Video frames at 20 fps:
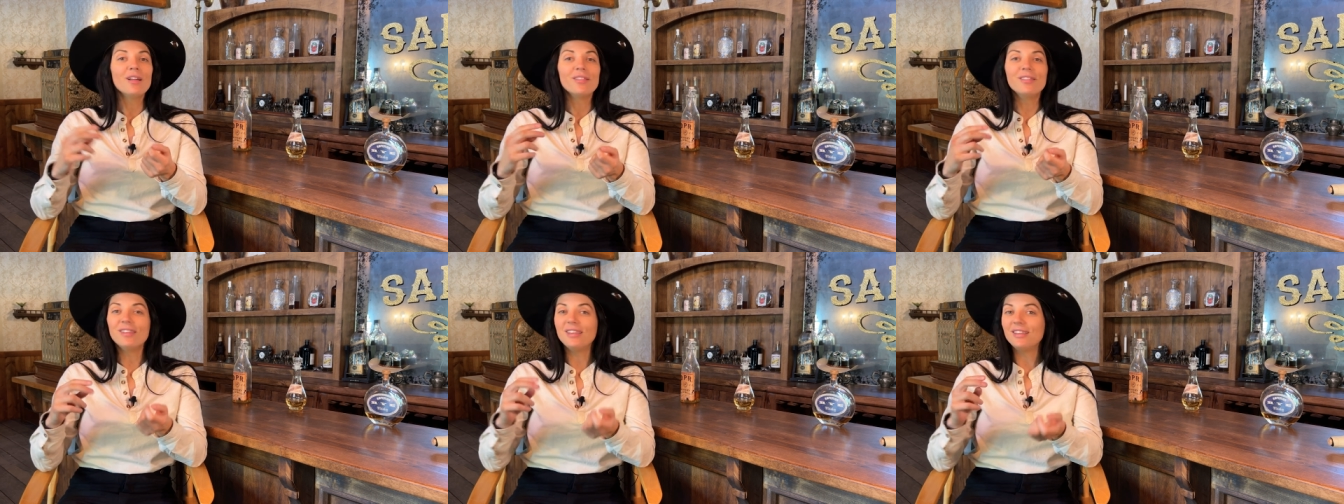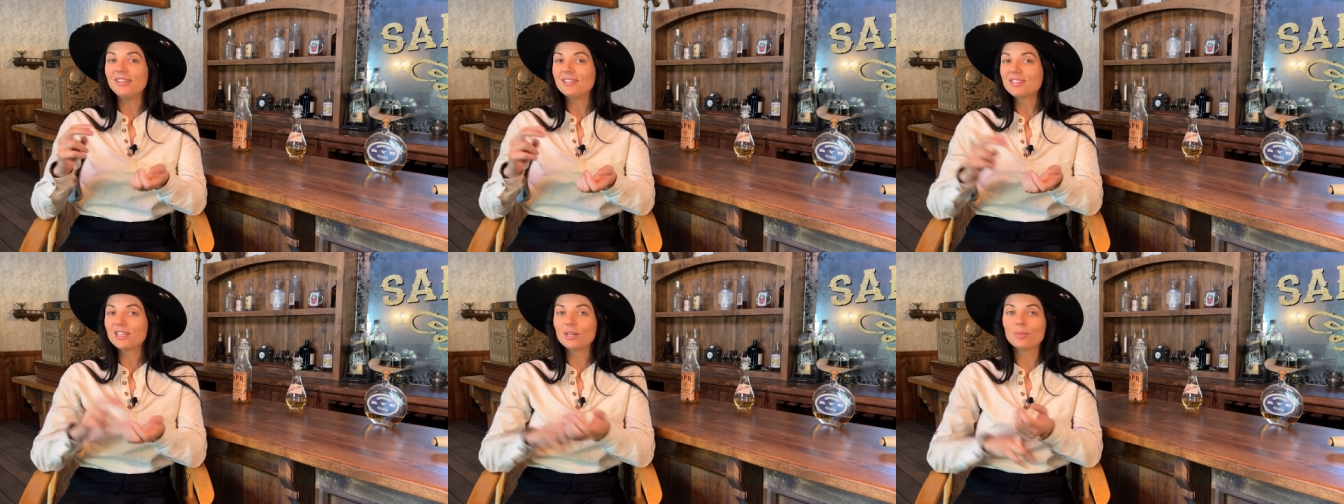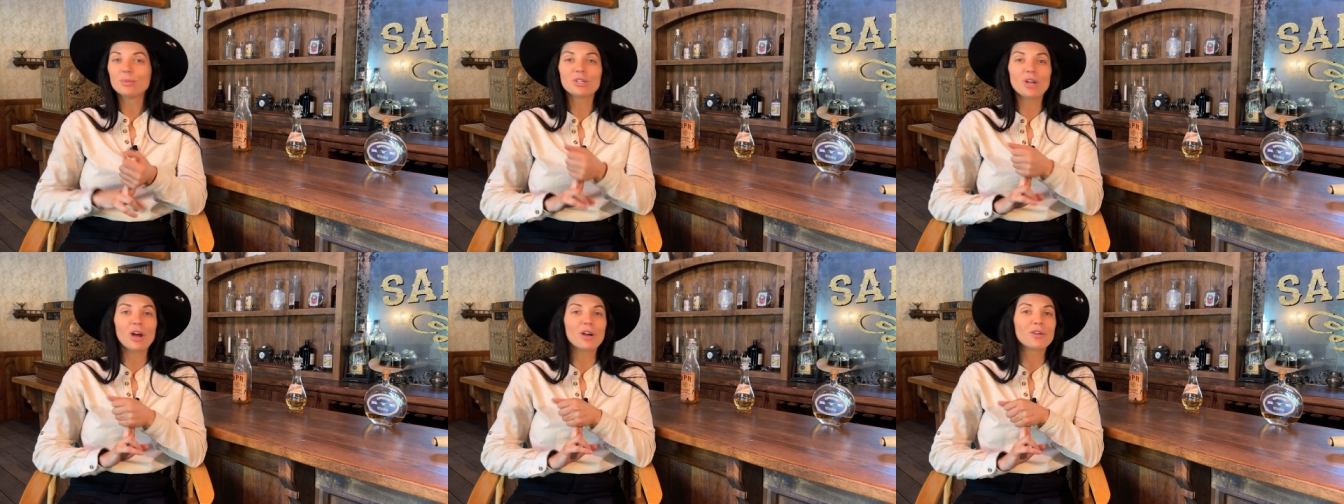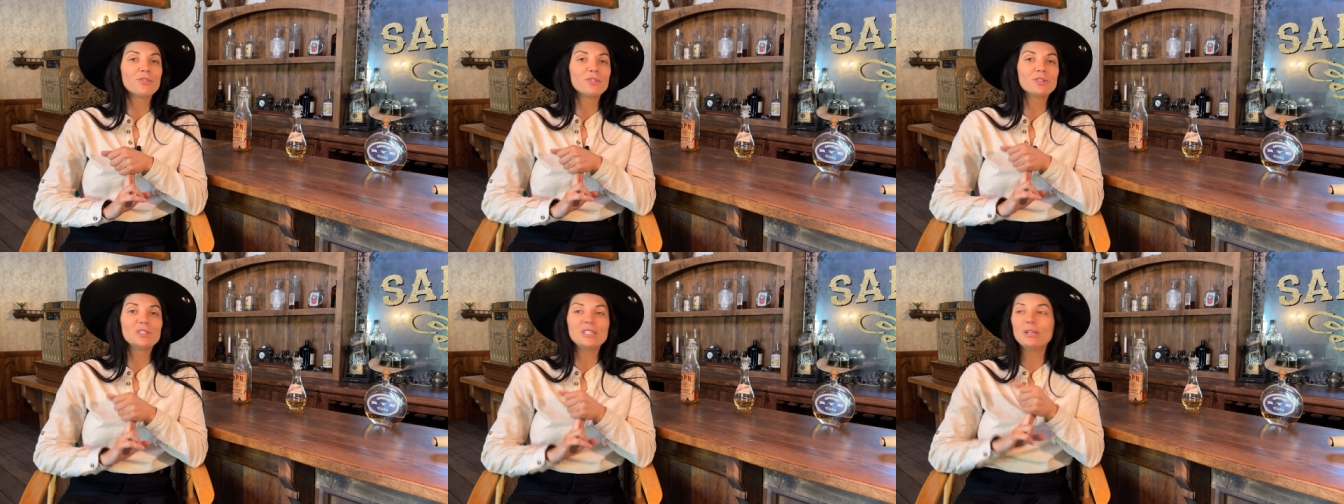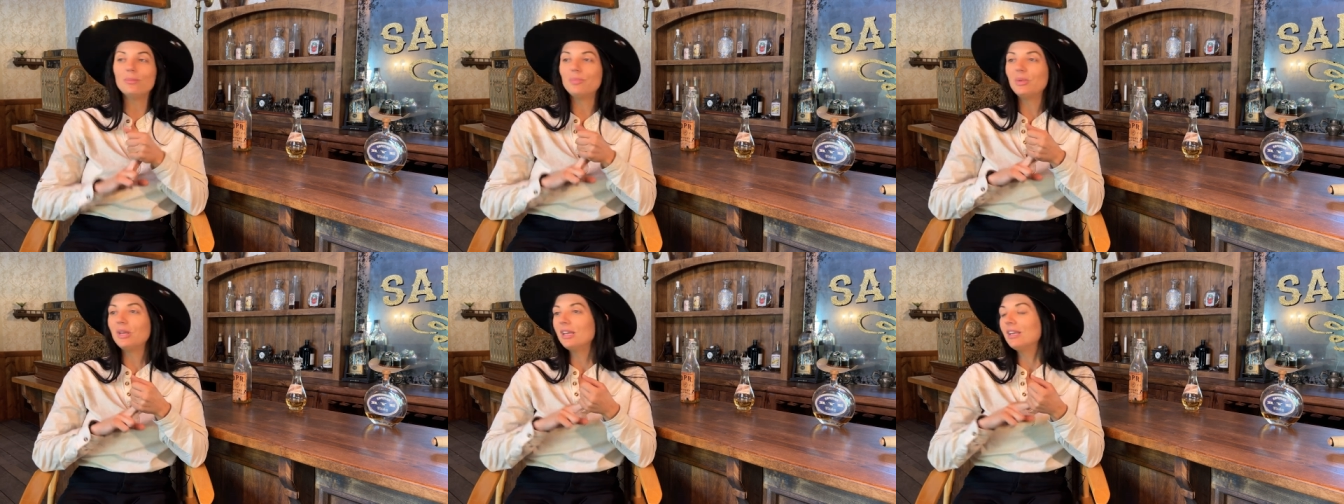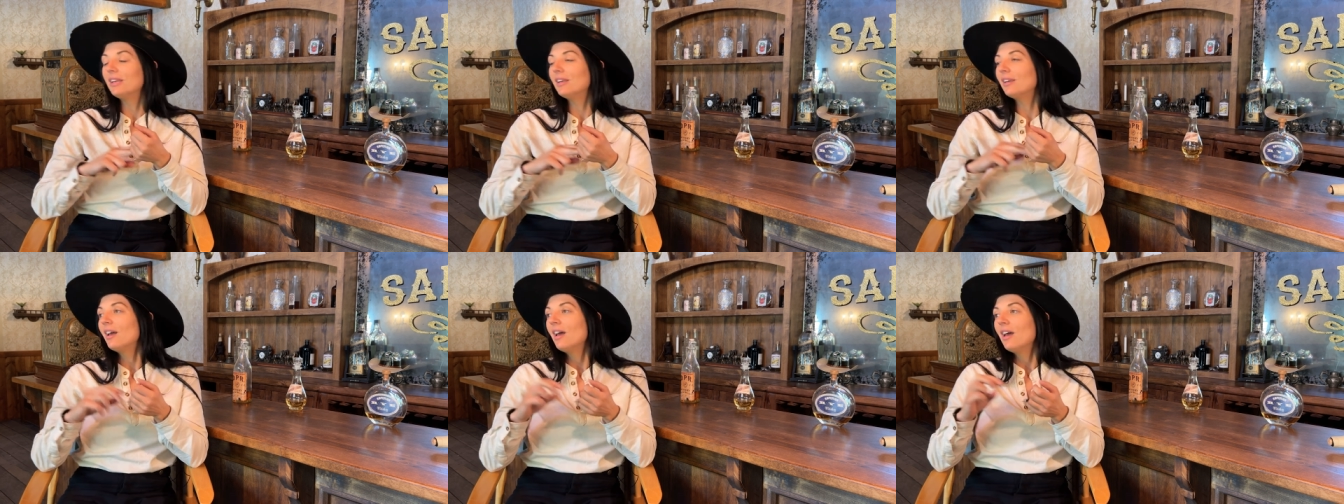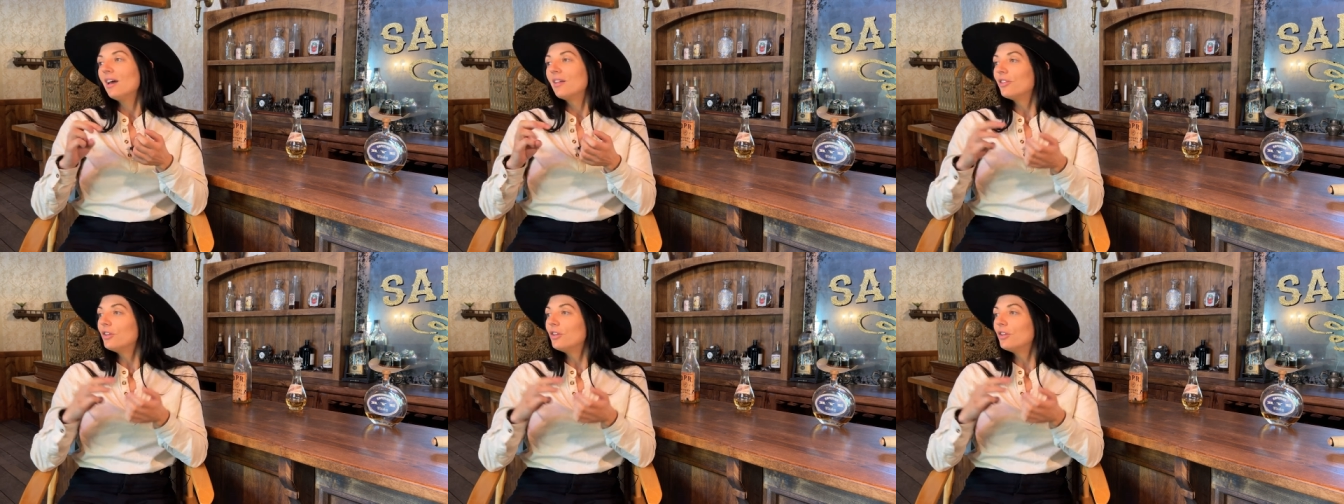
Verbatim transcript: the cinematographer dp